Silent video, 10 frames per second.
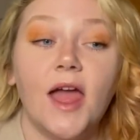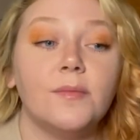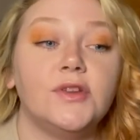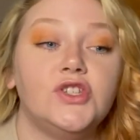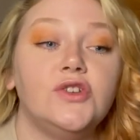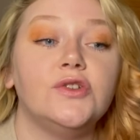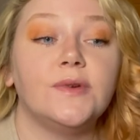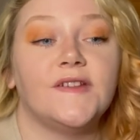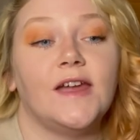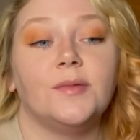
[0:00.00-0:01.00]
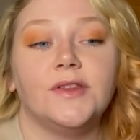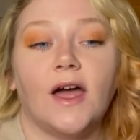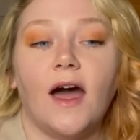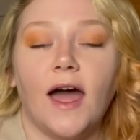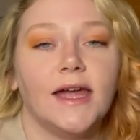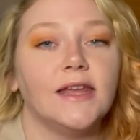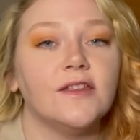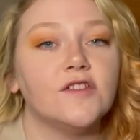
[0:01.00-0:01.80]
but Junior was able to hide in the